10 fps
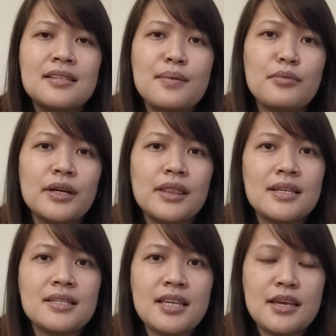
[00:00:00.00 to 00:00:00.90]
somewhat
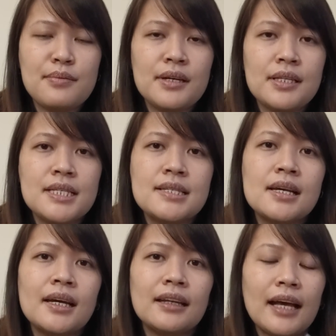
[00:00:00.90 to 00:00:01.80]
the same
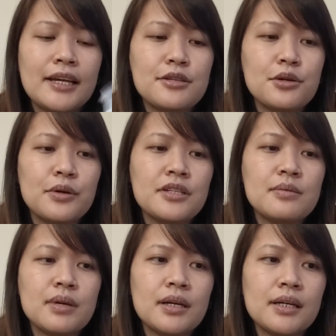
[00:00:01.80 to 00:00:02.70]
as Daiso,
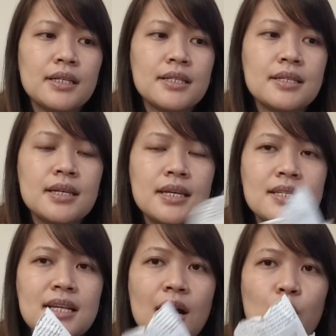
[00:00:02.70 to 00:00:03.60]
it's because
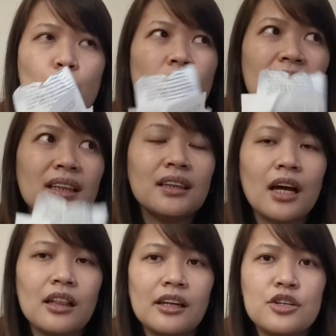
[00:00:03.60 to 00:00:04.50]
it's a
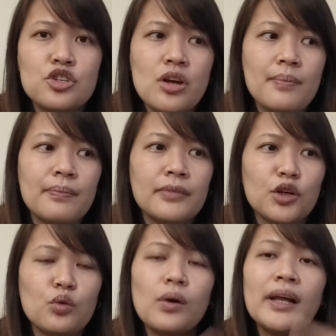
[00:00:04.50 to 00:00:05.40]
$1 shop.
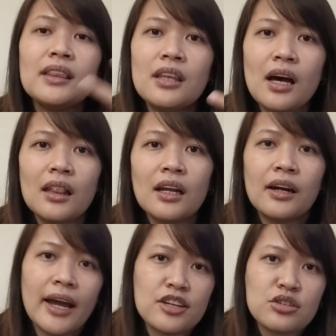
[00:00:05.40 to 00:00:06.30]
No, $1
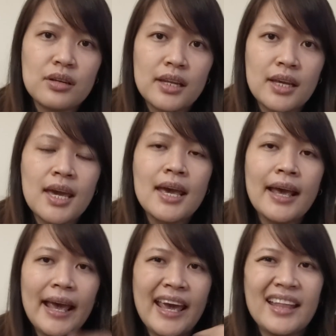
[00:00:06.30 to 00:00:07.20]
actually
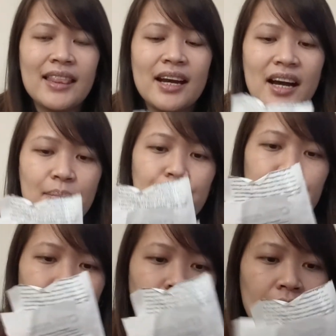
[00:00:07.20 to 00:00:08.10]
and up.
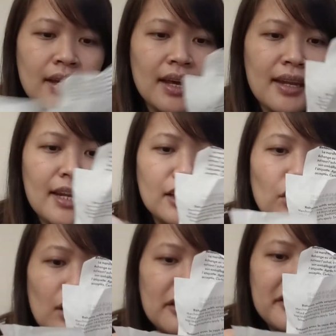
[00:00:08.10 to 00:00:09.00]

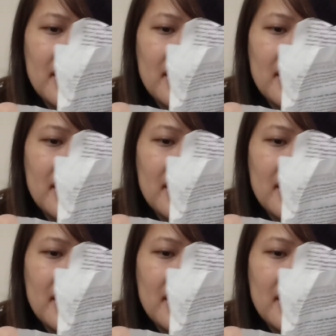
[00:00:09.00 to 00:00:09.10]
Not all